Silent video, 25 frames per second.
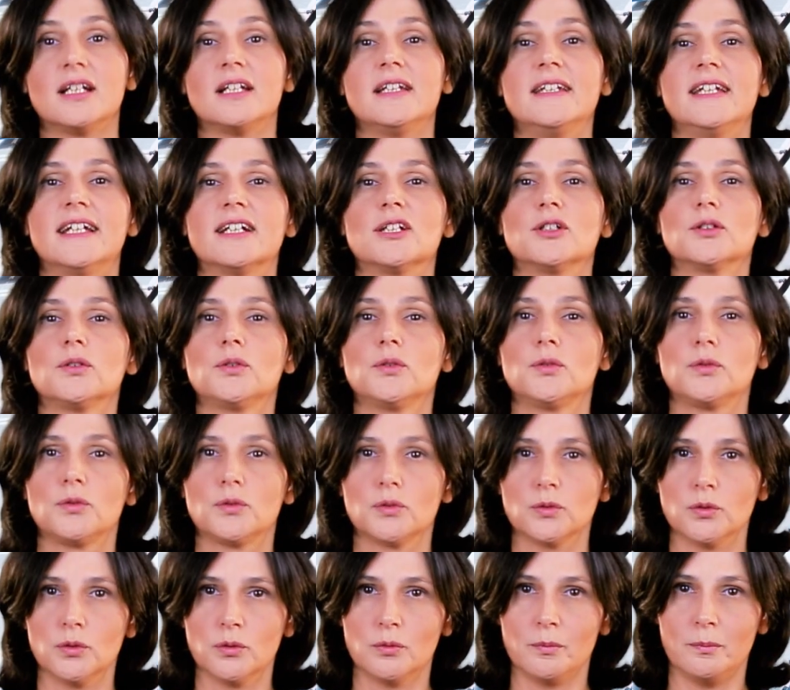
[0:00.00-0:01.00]
there are
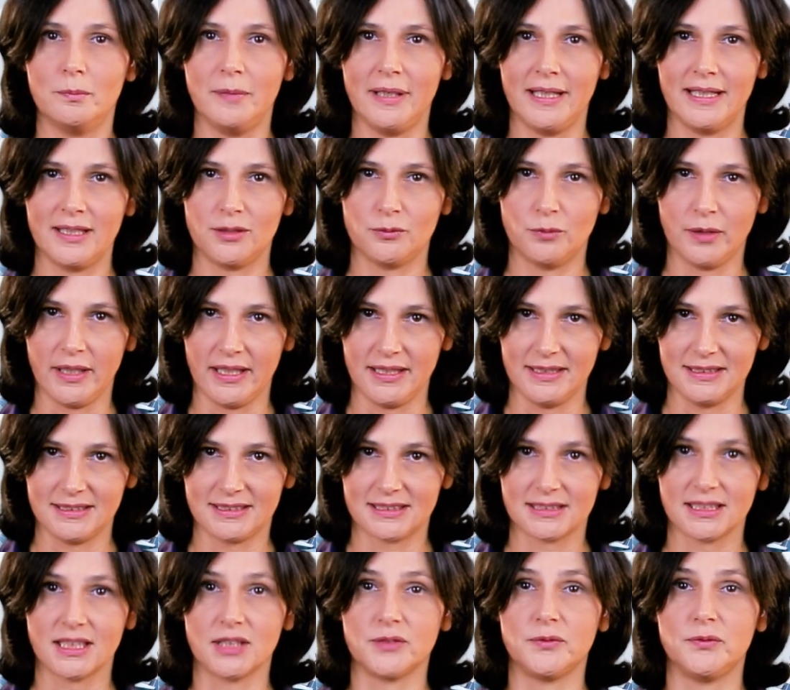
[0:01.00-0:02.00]
two main
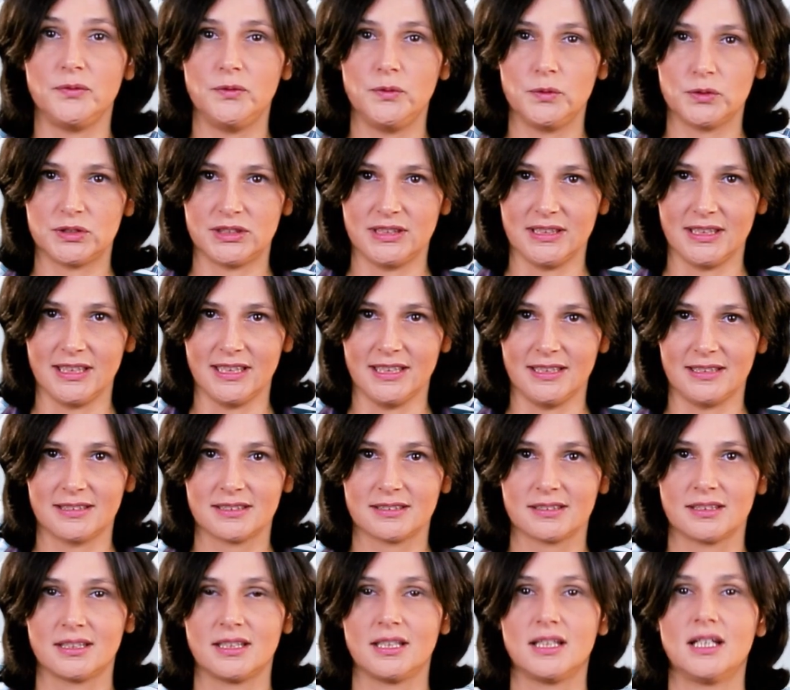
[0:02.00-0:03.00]
ways of using
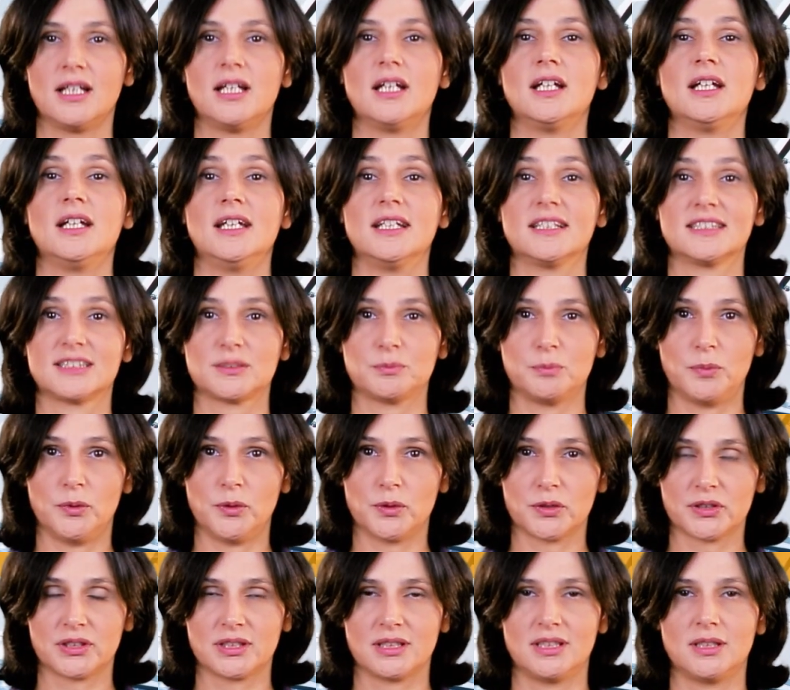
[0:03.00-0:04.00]
it.
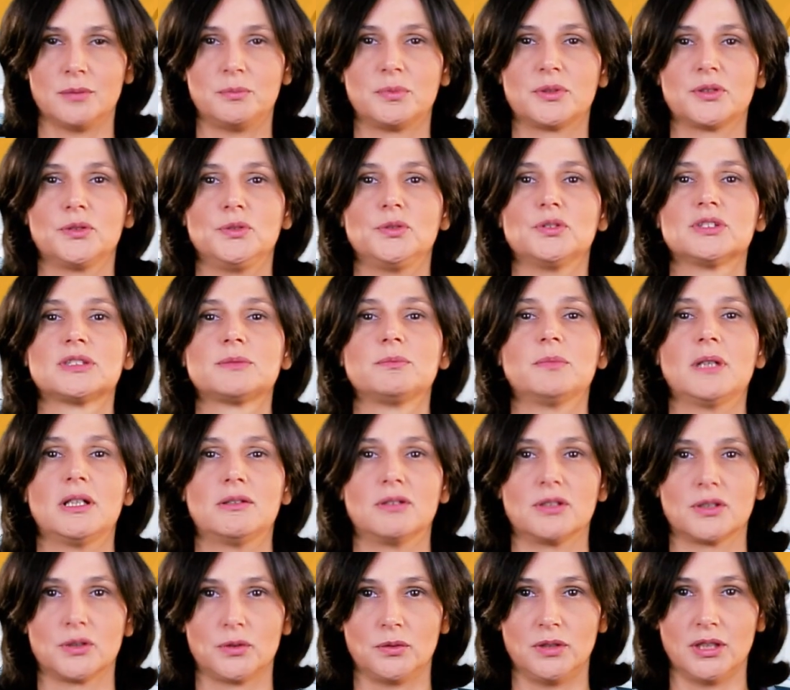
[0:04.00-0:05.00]
Export the produced
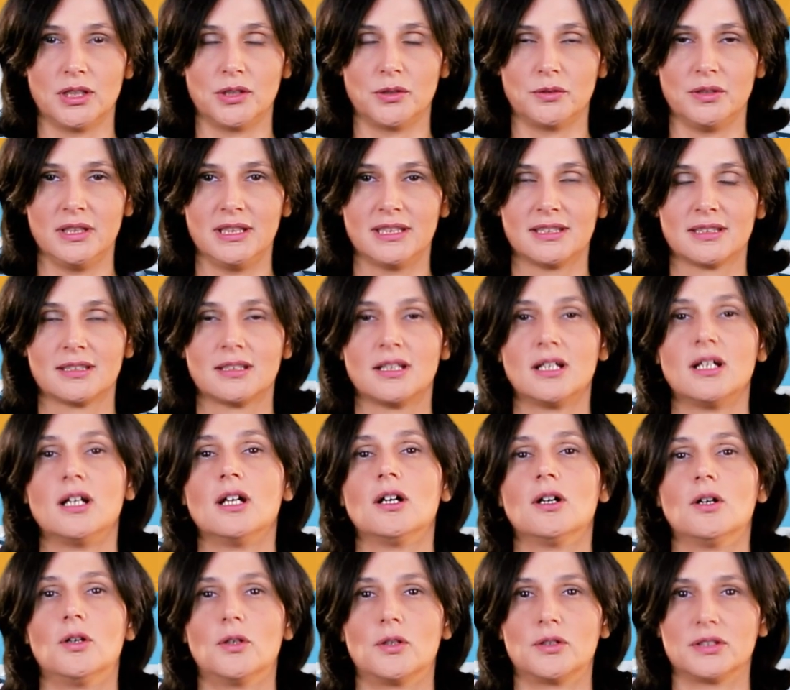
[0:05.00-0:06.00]
power to the grid
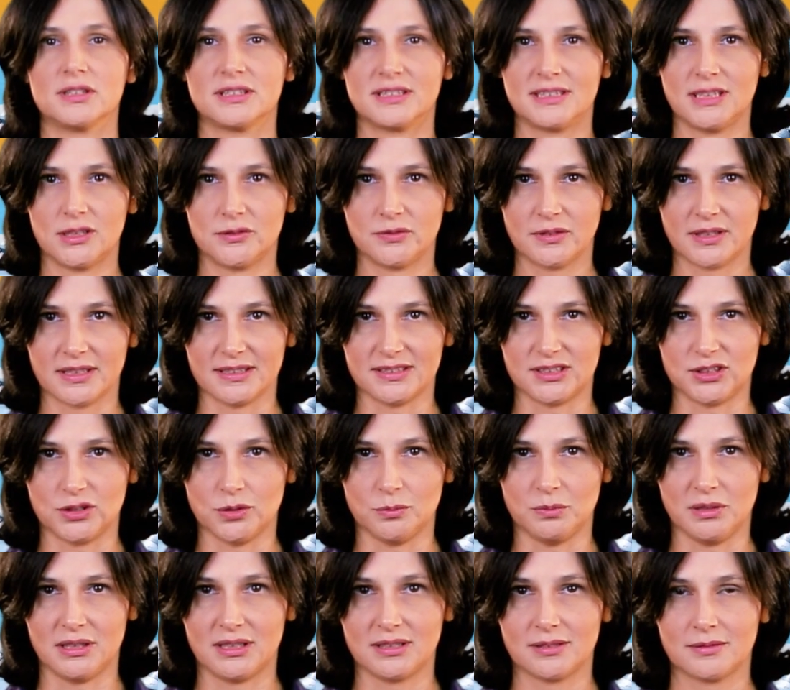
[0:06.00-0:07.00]
or
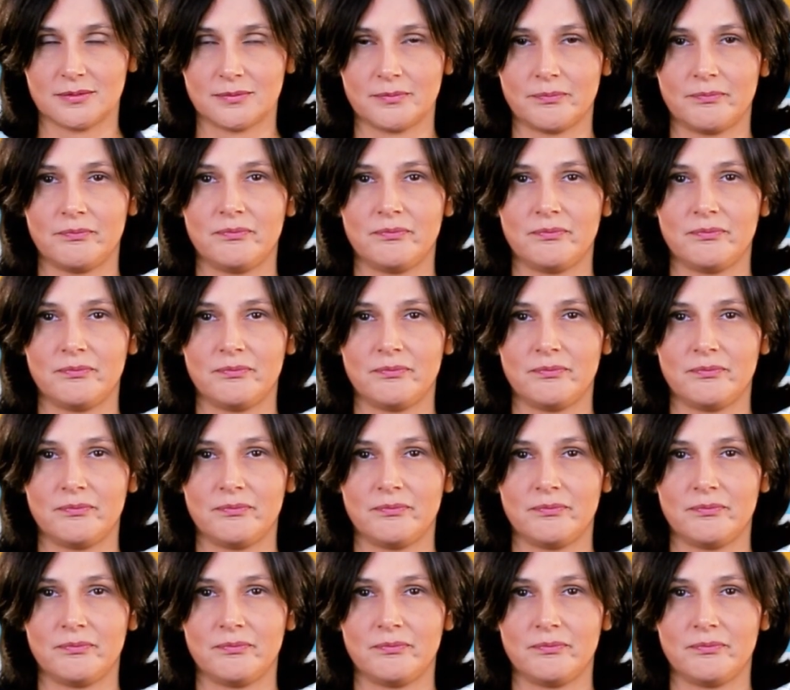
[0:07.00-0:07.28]
self-consume it.